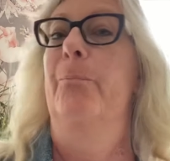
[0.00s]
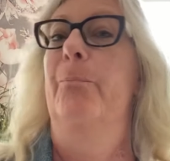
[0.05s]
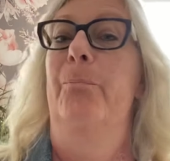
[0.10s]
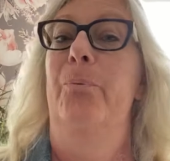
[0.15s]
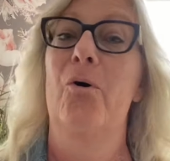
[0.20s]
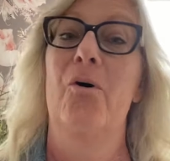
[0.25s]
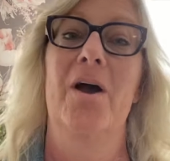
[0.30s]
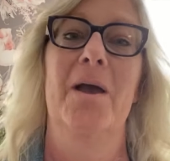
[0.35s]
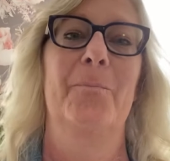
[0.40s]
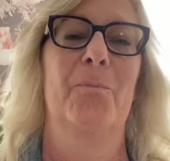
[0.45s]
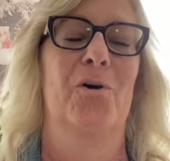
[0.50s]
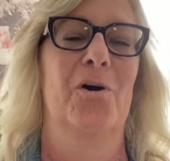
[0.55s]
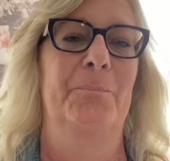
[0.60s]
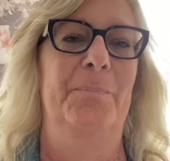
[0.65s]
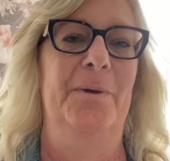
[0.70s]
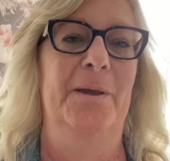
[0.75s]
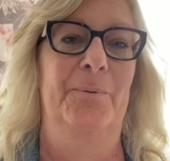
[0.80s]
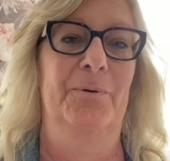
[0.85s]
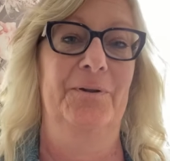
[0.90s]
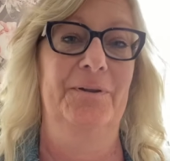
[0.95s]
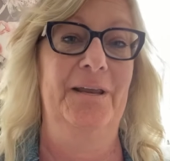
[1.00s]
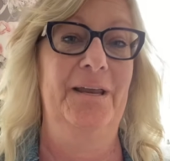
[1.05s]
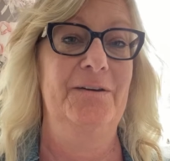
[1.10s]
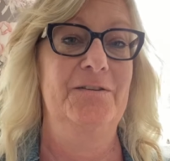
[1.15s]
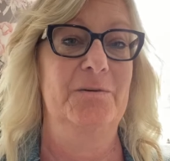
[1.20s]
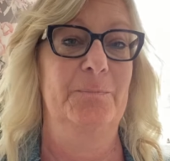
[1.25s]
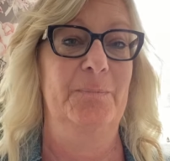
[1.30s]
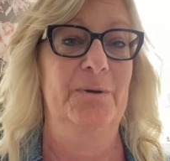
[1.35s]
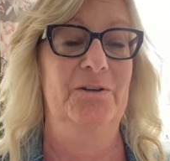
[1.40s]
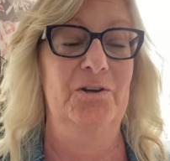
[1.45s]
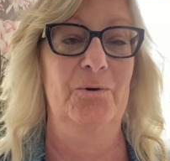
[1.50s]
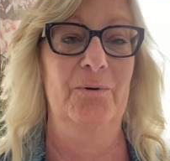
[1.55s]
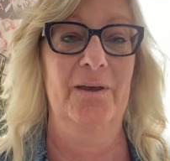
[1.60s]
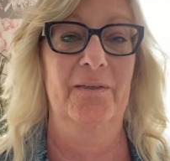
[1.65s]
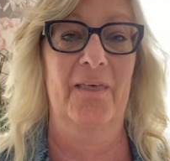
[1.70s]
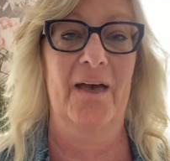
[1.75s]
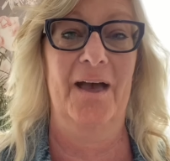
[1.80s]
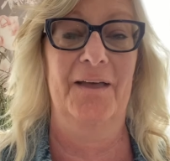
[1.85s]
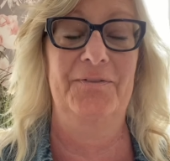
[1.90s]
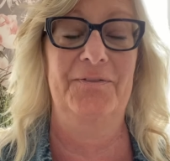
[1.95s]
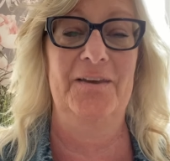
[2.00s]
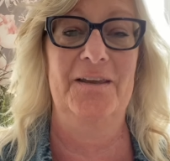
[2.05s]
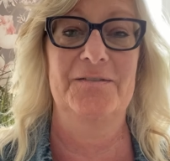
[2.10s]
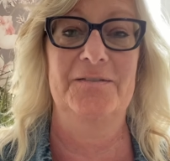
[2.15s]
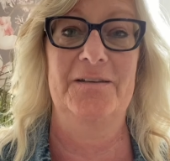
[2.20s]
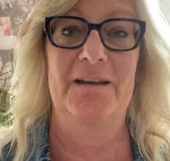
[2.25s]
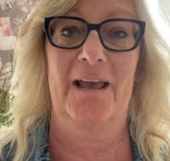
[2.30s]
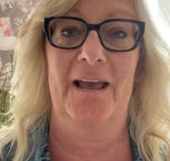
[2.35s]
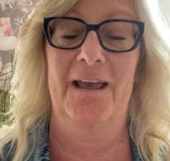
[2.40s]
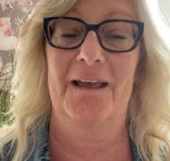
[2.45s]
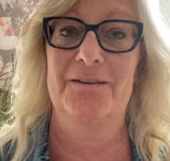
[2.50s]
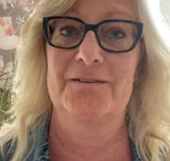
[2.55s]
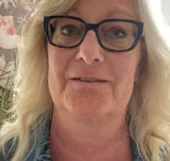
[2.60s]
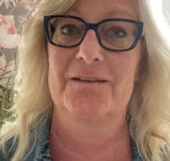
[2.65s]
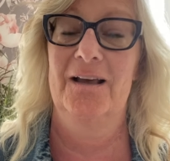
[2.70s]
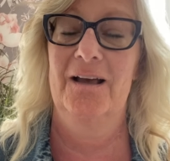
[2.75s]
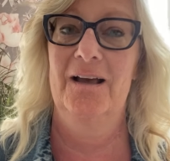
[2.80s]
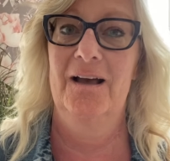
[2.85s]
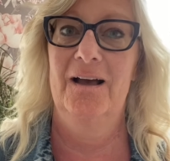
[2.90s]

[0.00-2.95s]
Boy, more people need to be doing that these days.